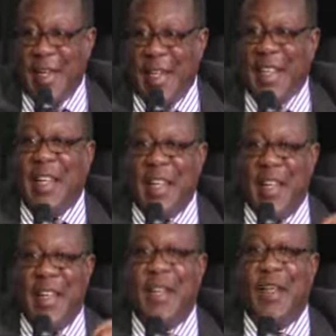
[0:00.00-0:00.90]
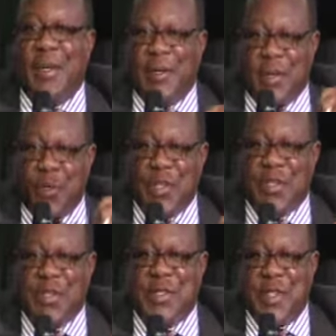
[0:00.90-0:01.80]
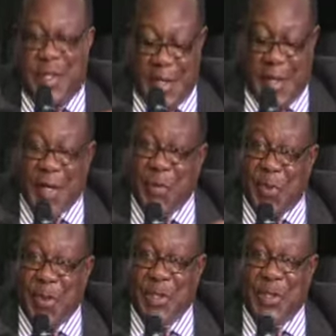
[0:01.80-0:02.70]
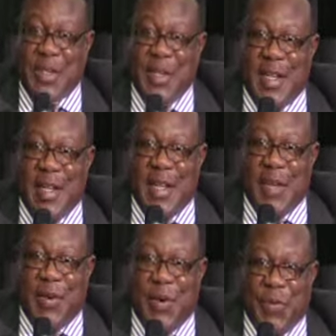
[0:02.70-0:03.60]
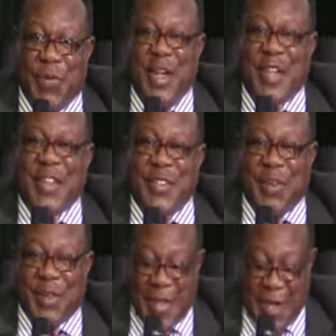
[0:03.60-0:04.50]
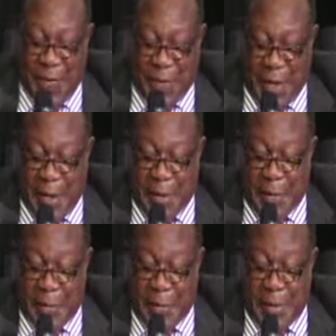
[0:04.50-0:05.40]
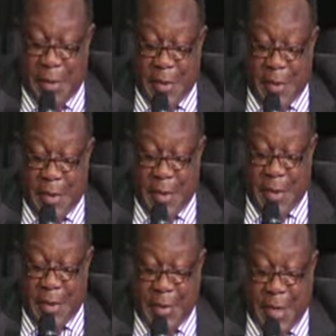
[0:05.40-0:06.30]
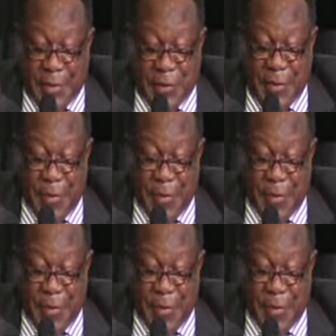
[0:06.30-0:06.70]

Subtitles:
the wishes and aspirations of an integrated Africa. In a sense,